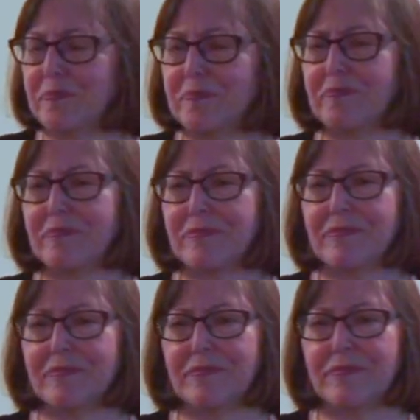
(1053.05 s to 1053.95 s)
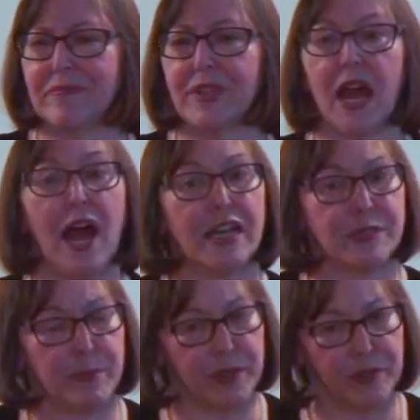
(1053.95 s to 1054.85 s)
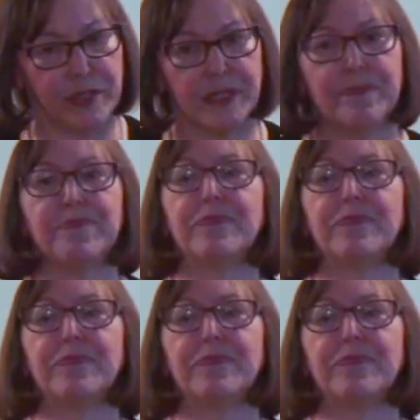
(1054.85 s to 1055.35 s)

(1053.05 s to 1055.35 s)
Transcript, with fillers: Could be a hospital. Hospitals,